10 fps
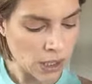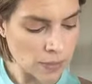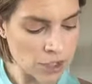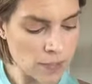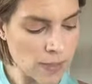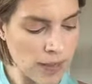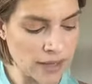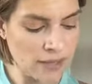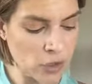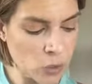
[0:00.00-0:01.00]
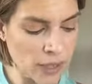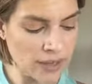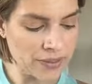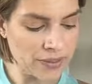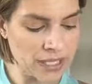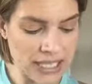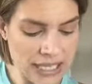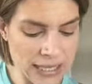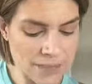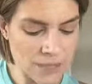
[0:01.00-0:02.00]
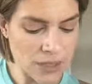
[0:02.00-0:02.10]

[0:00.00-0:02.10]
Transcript: Just be mindful with tea.